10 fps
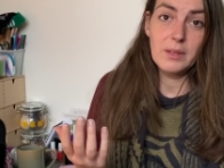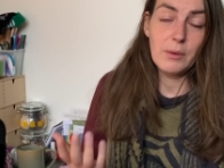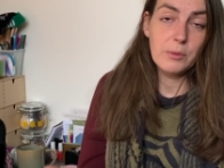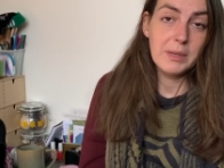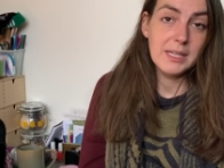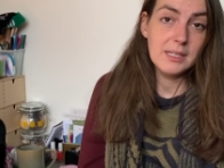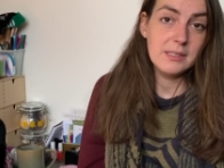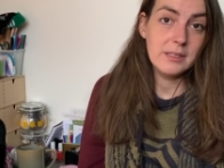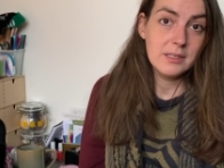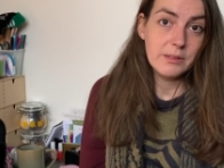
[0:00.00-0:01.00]
that will make it
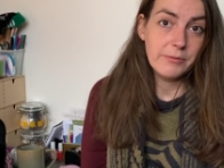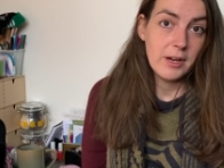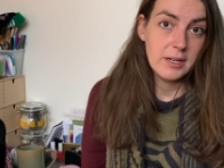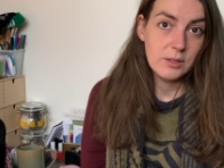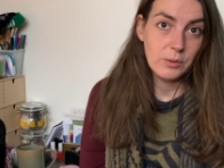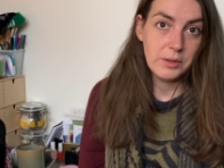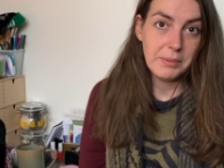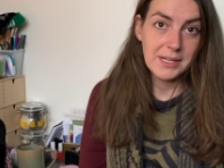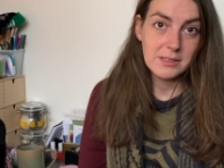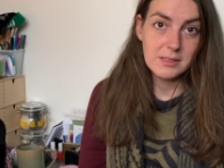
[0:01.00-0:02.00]
easier to find all the
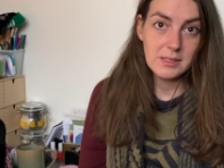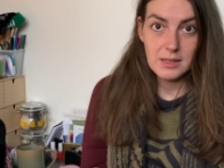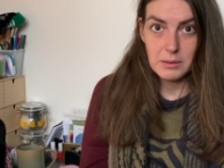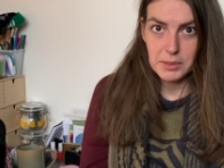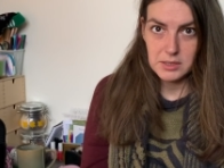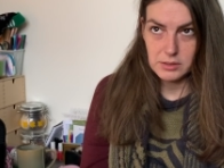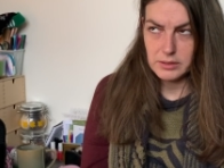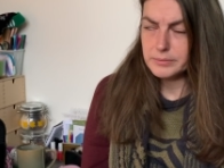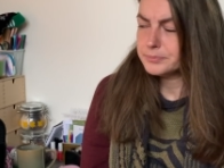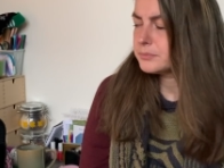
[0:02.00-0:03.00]
patterns in the
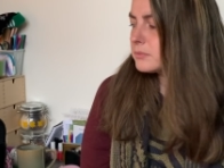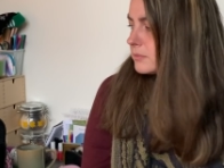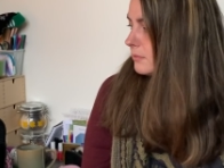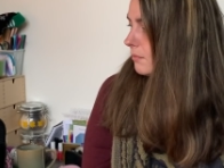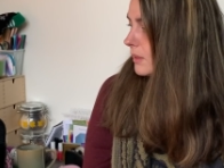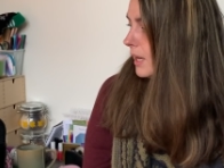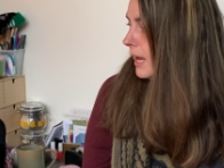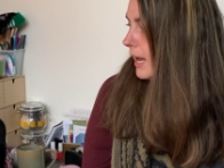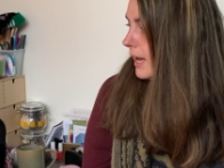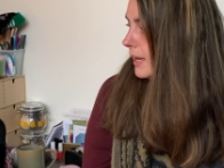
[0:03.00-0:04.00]
bundle.
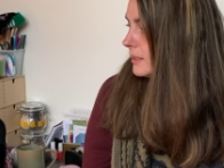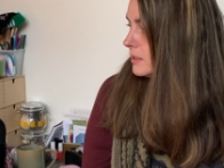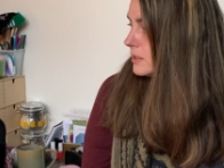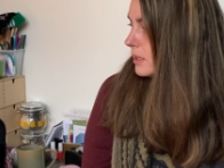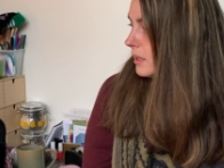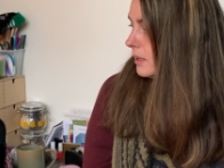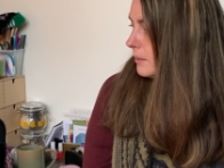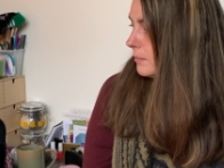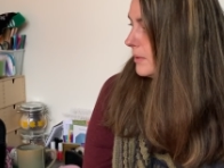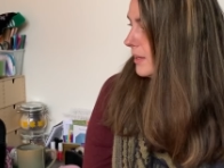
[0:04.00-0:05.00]
And
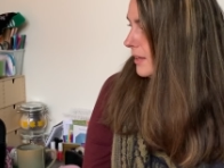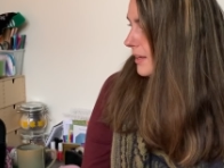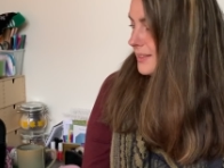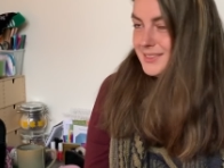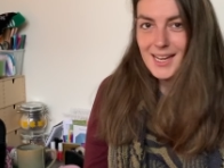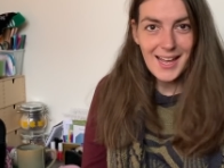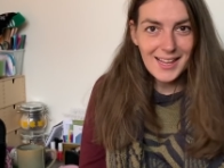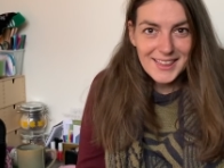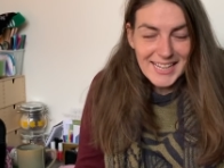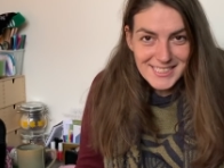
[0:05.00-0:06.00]
yeah,
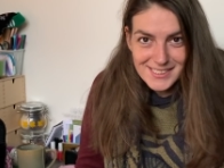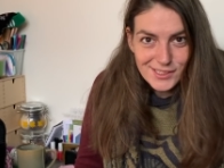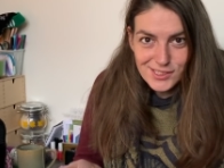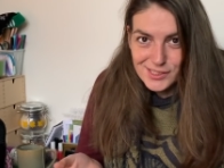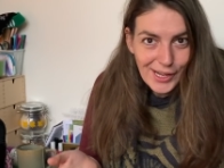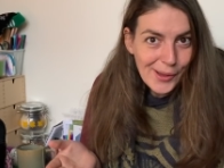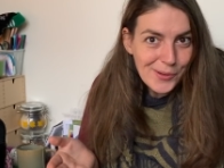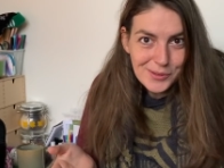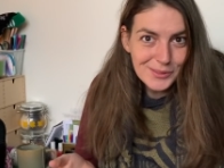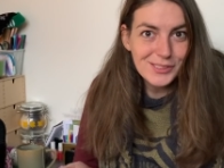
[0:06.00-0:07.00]
let's just
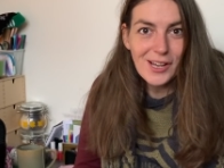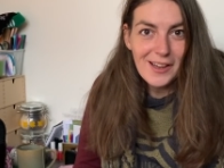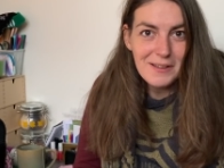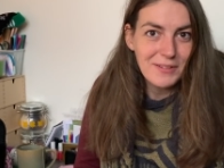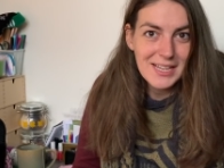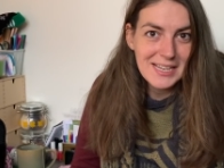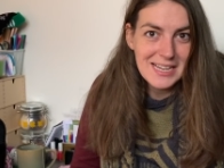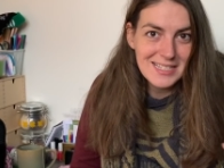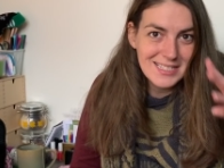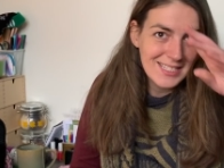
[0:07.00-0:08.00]
go dive in
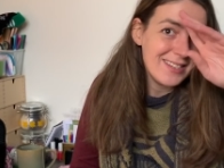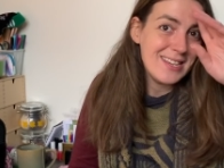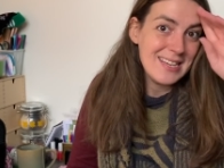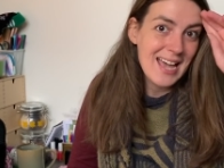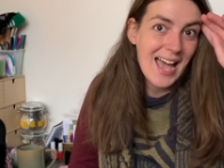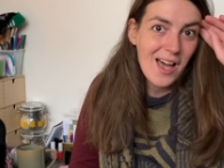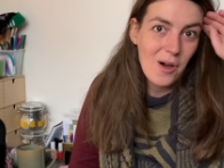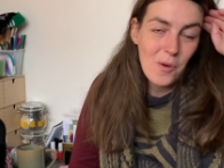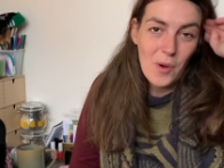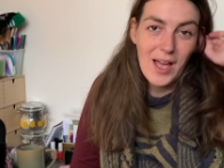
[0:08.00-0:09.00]
and see
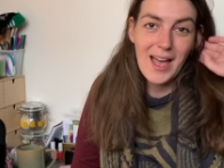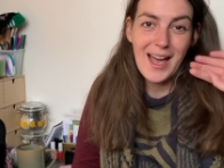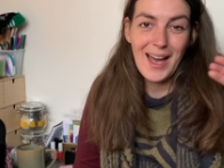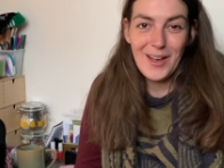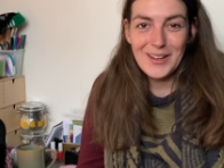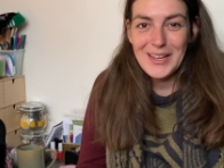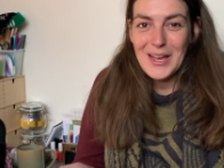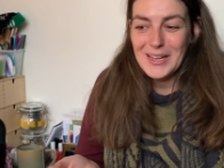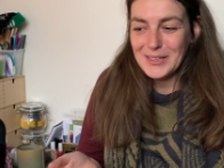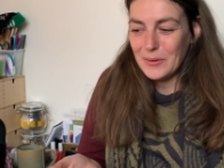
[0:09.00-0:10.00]
how
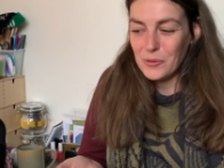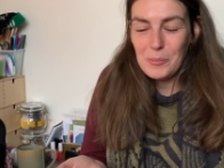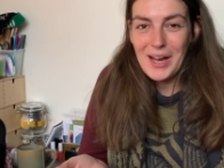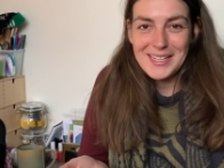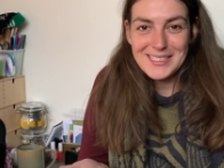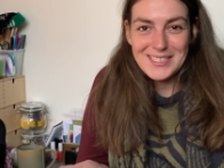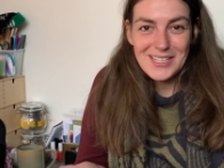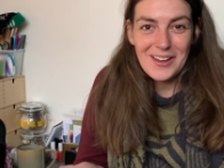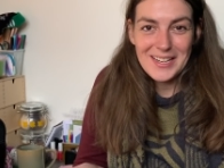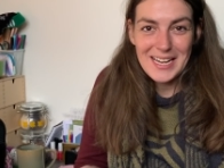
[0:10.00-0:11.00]
what patterns
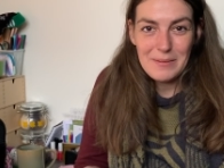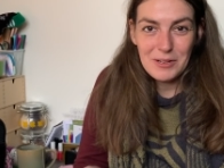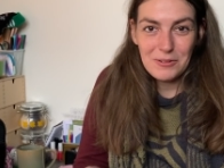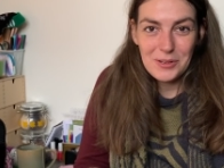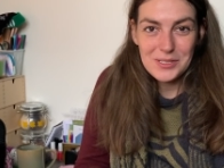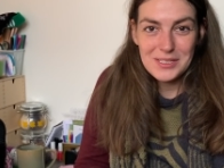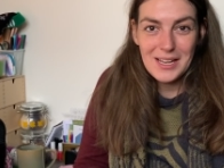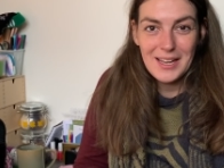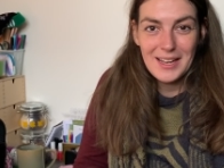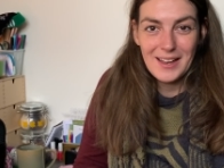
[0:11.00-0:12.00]
I came across
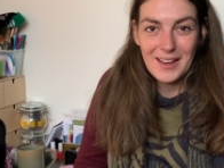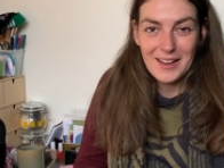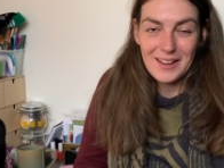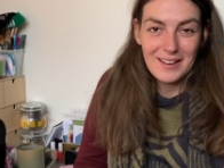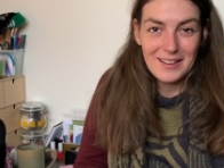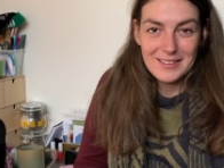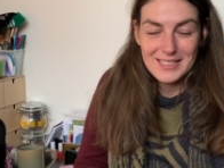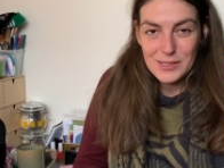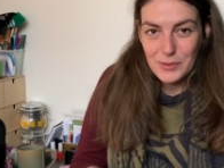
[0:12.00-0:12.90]
this